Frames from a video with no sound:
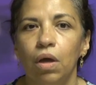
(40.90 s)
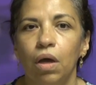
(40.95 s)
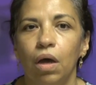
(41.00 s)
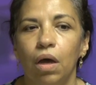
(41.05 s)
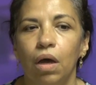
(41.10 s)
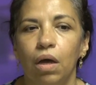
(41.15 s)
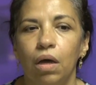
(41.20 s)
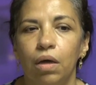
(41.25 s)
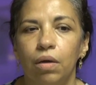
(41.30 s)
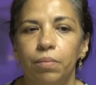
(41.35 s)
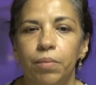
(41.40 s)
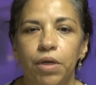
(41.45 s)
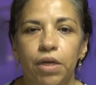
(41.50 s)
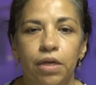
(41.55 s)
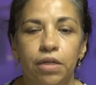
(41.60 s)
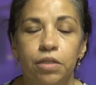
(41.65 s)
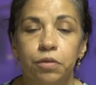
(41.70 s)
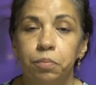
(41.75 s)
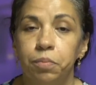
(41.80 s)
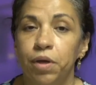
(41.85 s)
Um,
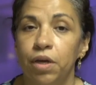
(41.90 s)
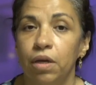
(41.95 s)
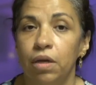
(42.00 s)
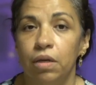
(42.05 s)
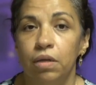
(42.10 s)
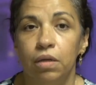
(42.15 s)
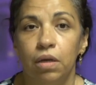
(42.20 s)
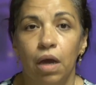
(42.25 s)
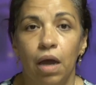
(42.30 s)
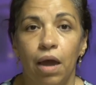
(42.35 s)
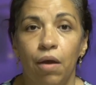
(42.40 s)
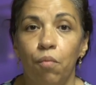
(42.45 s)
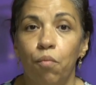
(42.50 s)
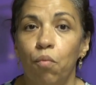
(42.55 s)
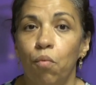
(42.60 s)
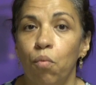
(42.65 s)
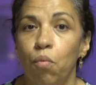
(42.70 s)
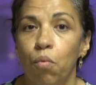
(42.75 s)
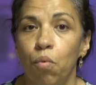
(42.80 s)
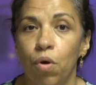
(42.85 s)
it's been a
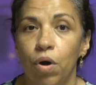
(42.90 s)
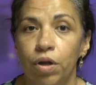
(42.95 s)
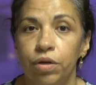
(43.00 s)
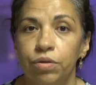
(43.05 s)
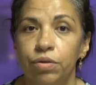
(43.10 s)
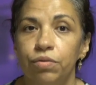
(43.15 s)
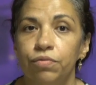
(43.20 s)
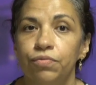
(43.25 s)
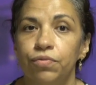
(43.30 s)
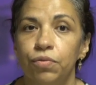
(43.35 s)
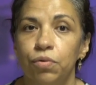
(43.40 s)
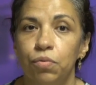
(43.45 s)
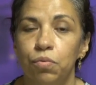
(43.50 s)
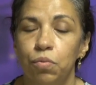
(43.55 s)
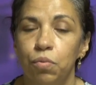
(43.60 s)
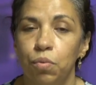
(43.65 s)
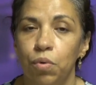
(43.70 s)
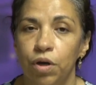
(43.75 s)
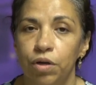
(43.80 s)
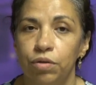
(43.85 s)
wonderful,
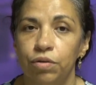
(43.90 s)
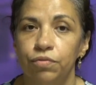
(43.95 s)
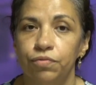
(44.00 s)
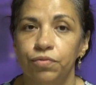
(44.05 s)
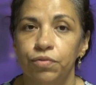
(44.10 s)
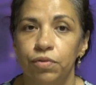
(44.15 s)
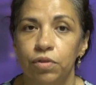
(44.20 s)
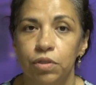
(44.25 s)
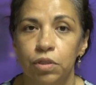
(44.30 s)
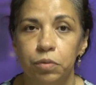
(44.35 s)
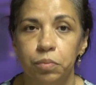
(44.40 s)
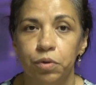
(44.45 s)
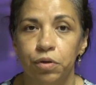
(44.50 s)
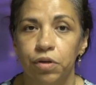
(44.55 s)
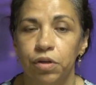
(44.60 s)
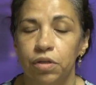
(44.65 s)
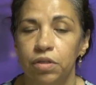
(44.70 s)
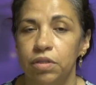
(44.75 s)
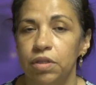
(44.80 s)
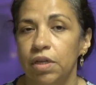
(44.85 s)
wonderful
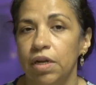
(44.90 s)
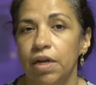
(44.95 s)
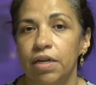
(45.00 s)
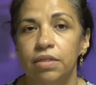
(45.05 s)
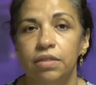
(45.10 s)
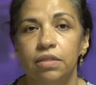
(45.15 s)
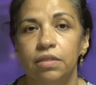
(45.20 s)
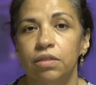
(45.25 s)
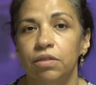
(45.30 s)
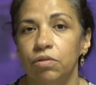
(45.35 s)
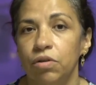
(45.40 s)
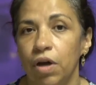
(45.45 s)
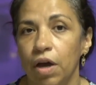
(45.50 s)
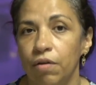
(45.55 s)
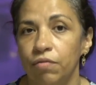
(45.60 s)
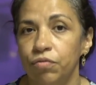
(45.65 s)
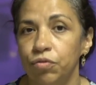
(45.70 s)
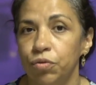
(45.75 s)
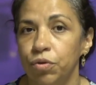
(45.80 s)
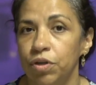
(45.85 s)
experience, and I still
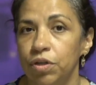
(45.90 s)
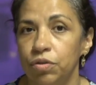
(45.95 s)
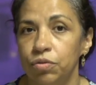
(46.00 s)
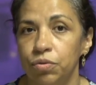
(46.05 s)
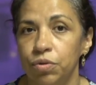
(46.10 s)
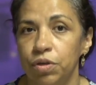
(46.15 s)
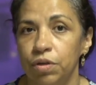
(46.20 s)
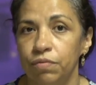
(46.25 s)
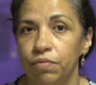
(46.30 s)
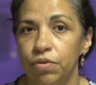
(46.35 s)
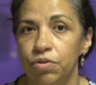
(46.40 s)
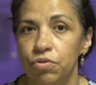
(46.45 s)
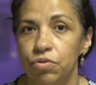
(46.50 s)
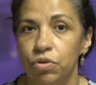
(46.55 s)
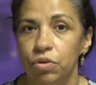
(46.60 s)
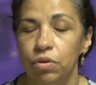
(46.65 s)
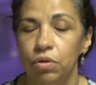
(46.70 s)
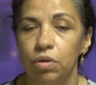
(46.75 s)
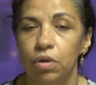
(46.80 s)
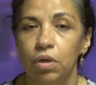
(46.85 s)
have 20/20
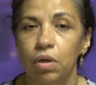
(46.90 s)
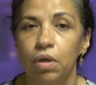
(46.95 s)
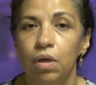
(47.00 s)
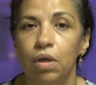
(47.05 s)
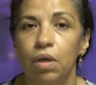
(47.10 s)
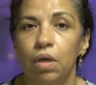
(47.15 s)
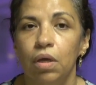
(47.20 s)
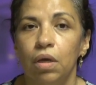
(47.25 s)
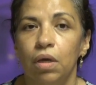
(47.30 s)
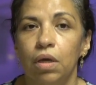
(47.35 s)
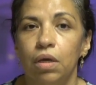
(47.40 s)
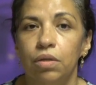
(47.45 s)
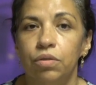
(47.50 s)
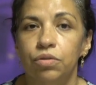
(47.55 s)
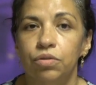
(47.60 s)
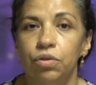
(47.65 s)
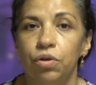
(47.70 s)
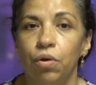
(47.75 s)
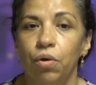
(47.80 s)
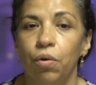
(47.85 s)
vision. And
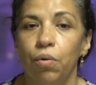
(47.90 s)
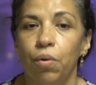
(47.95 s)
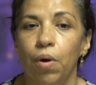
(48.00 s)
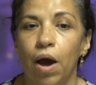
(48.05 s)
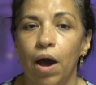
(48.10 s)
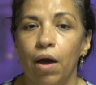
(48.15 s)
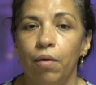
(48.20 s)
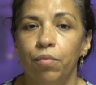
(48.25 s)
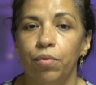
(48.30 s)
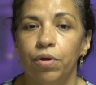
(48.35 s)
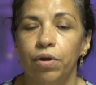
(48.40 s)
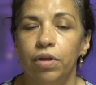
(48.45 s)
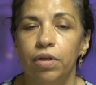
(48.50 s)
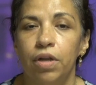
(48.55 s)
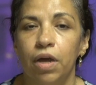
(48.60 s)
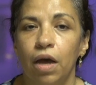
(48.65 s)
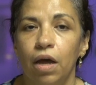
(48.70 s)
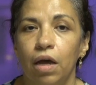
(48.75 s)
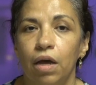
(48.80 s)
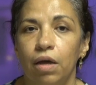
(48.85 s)
so I would
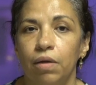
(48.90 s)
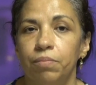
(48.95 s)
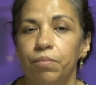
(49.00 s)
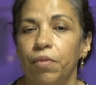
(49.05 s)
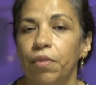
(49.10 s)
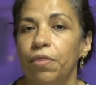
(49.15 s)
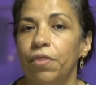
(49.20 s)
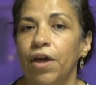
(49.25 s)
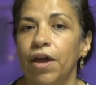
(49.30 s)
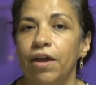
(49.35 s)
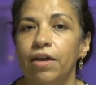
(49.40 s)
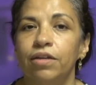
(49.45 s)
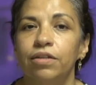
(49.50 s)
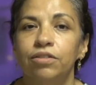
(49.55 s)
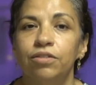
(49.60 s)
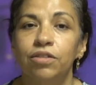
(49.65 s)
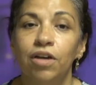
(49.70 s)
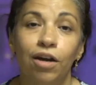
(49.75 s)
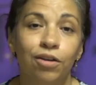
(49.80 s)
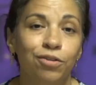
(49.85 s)
um,
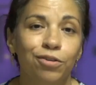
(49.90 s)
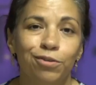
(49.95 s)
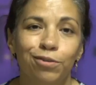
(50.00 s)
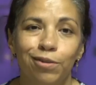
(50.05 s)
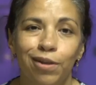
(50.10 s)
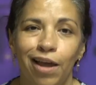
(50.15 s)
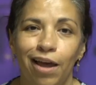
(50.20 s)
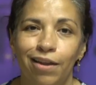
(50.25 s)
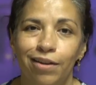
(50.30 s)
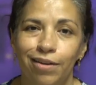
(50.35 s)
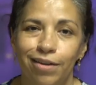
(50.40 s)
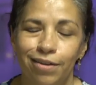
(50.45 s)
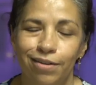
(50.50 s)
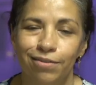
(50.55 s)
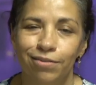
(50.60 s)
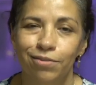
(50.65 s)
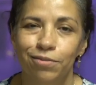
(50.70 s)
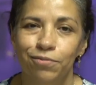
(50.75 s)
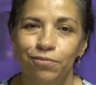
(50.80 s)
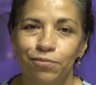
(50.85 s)
thank Dr. Gulani
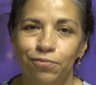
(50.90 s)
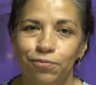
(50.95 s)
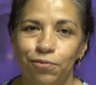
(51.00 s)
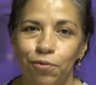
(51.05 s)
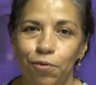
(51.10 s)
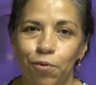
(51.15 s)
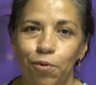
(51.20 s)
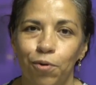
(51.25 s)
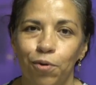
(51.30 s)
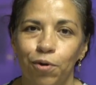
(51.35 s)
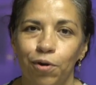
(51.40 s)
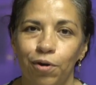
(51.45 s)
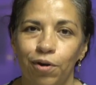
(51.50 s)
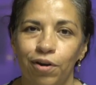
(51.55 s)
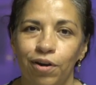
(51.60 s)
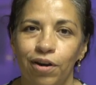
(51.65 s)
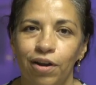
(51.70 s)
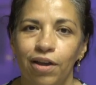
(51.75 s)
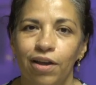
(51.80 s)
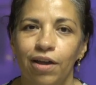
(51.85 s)

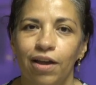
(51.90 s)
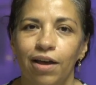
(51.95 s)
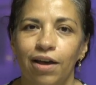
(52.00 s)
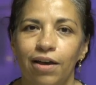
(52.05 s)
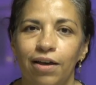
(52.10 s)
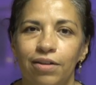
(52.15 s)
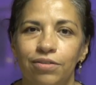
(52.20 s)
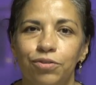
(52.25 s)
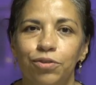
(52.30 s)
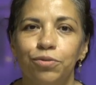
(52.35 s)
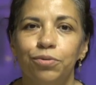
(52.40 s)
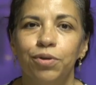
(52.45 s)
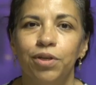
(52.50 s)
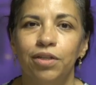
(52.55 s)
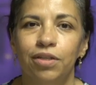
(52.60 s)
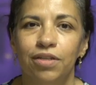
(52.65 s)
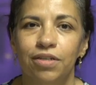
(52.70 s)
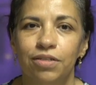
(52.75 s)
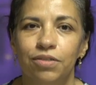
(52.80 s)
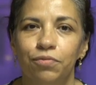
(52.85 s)
for uh,
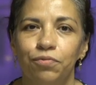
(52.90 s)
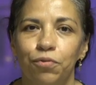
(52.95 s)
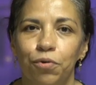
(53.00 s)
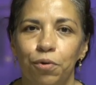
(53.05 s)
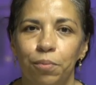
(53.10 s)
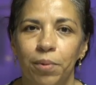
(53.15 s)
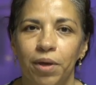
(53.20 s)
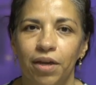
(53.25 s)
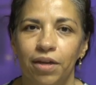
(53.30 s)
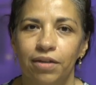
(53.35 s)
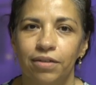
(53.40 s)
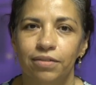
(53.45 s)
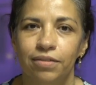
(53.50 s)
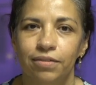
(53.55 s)
doing this for me.